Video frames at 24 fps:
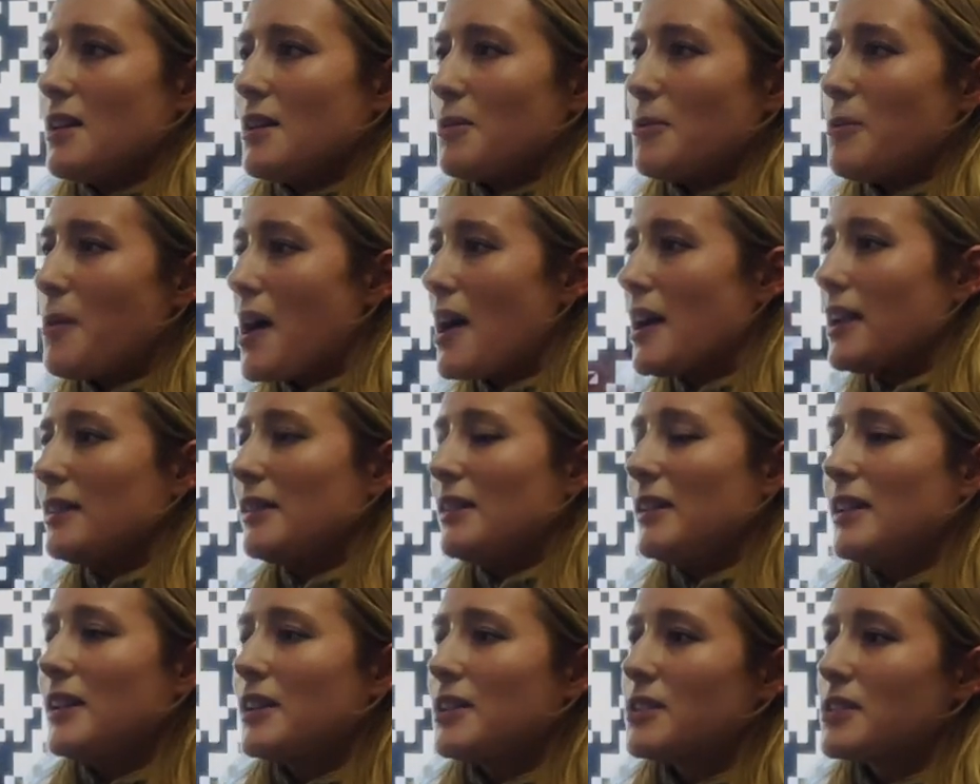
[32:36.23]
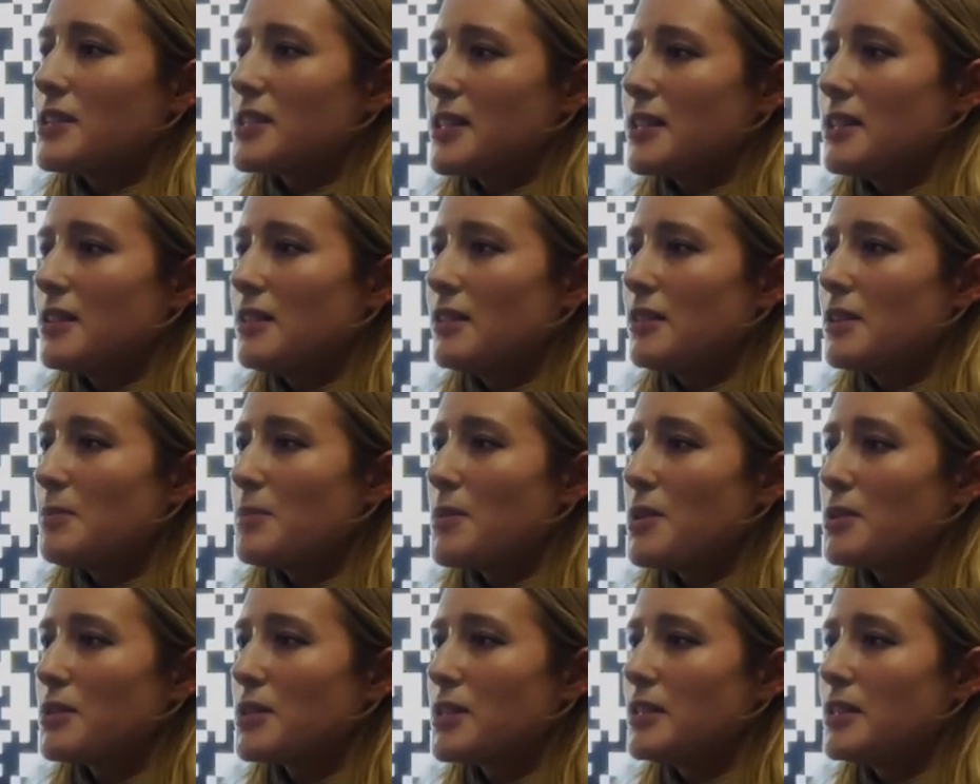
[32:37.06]
widely considered the
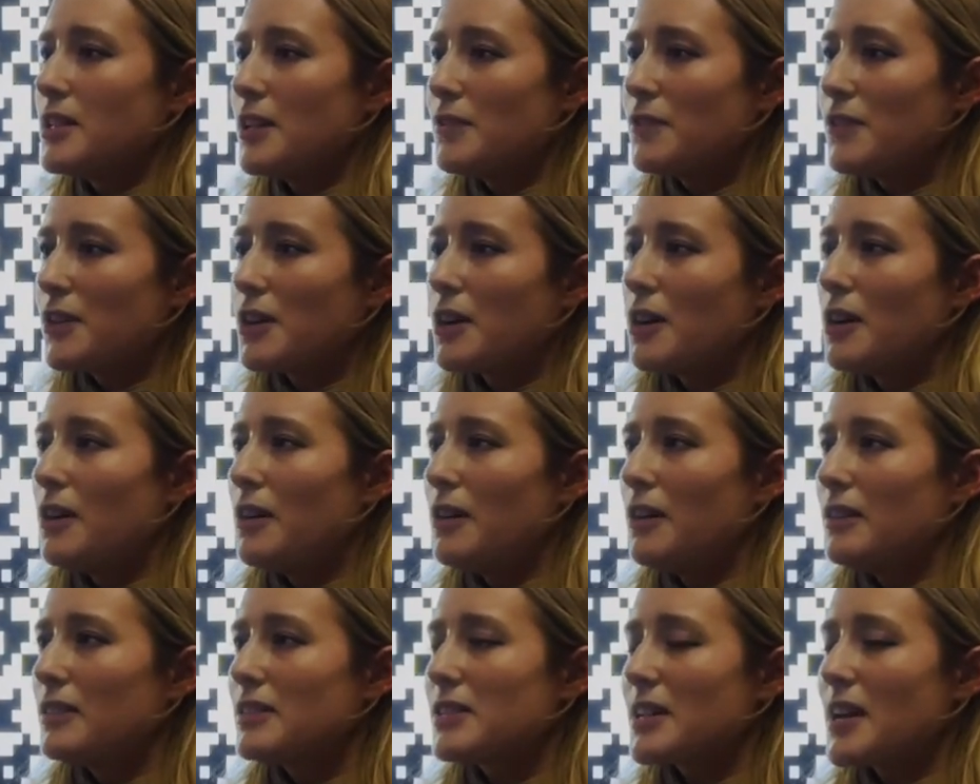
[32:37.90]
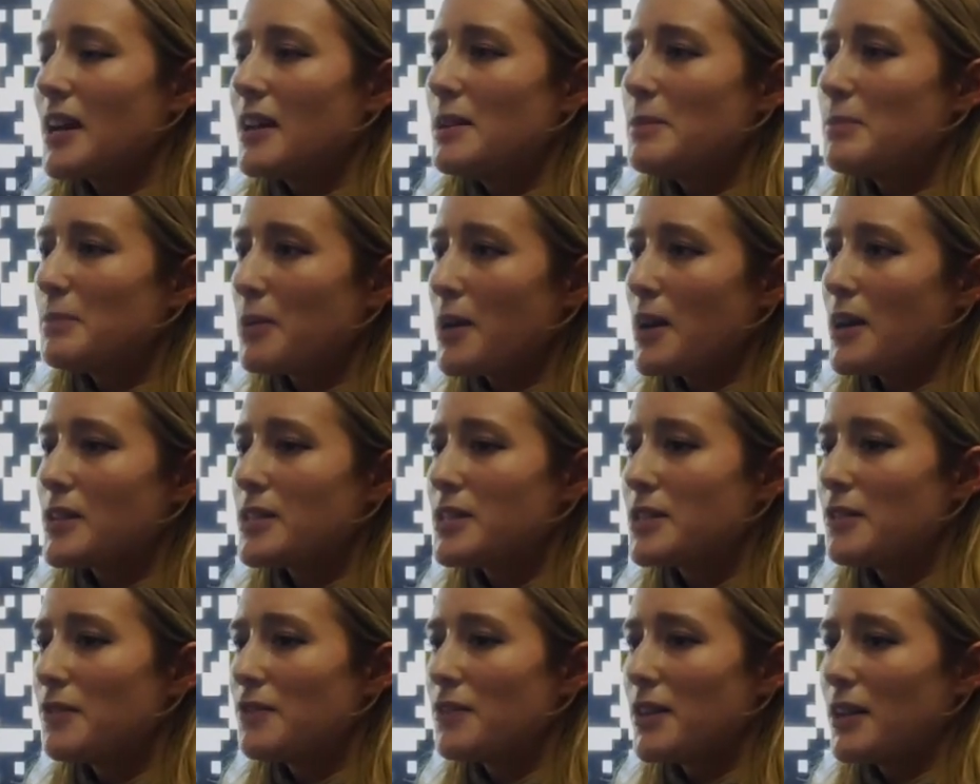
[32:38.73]
most difficult and
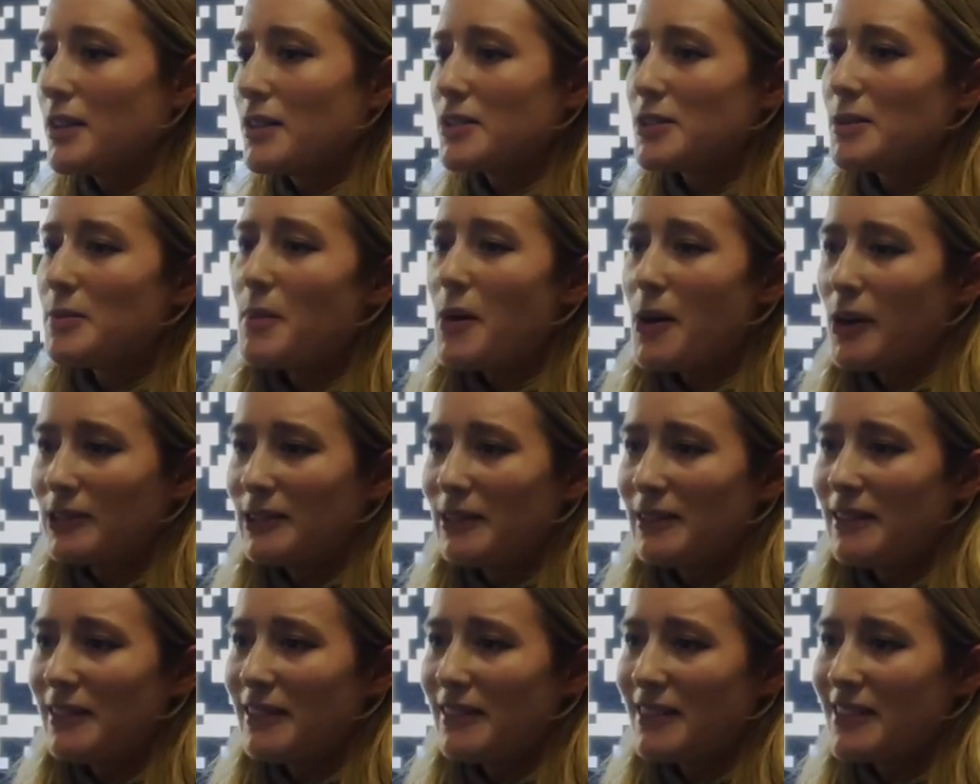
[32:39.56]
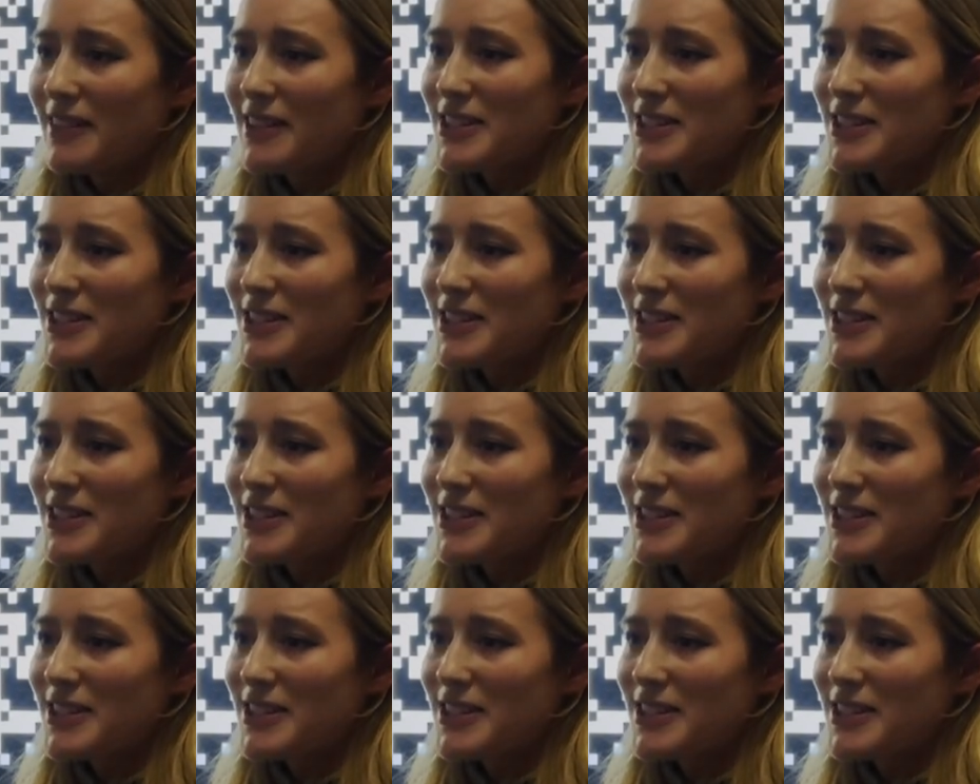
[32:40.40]
impressive thing to model,